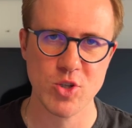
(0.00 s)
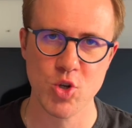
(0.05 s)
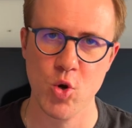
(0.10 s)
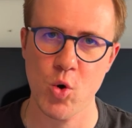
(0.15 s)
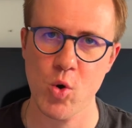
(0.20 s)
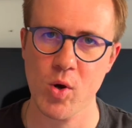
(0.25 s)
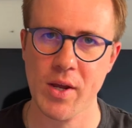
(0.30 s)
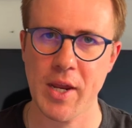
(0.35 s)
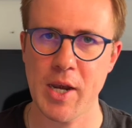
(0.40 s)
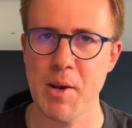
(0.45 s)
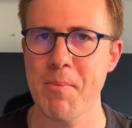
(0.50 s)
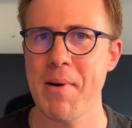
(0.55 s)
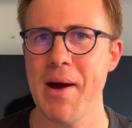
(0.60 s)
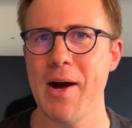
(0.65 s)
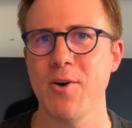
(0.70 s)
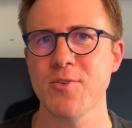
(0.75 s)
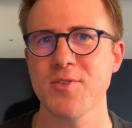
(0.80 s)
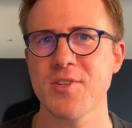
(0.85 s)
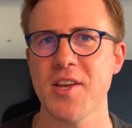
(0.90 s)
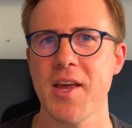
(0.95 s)
talking
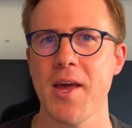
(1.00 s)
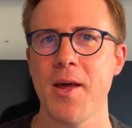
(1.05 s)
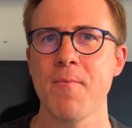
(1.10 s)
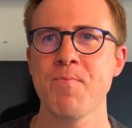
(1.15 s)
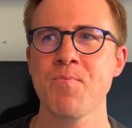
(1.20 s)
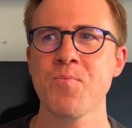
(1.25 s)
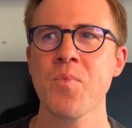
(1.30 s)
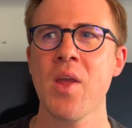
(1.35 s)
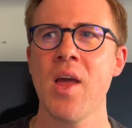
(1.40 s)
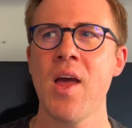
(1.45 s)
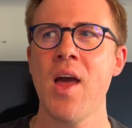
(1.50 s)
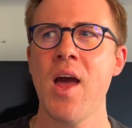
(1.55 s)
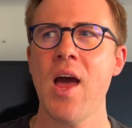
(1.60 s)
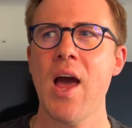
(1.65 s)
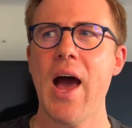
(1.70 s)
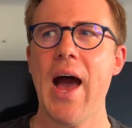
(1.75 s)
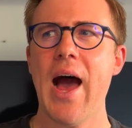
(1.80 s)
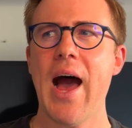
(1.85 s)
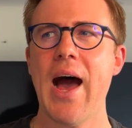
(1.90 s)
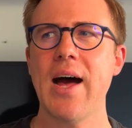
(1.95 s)
about it.
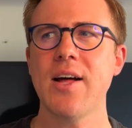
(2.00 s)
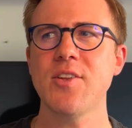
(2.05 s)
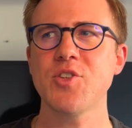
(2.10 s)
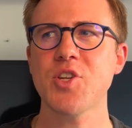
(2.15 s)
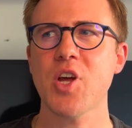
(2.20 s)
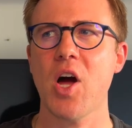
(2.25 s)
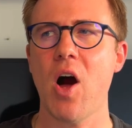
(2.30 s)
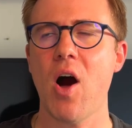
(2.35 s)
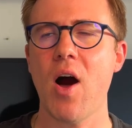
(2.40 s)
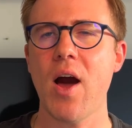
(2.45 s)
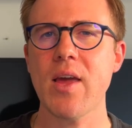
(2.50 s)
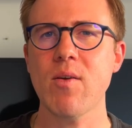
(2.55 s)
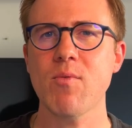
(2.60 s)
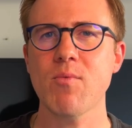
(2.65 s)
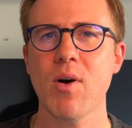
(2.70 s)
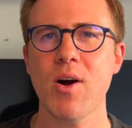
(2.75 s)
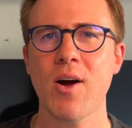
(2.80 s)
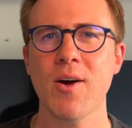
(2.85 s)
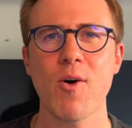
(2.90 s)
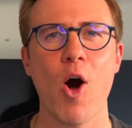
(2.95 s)
And I
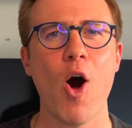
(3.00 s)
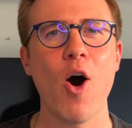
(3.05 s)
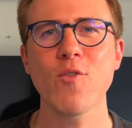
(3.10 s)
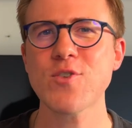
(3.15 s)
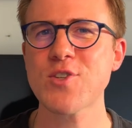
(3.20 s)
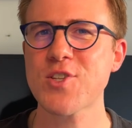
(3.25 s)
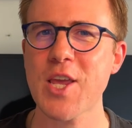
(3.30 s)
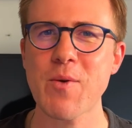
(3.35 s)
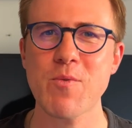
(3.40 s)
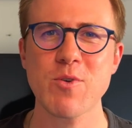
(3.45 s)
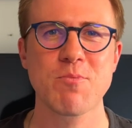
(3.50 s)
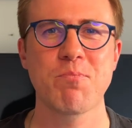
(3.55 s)
obviously was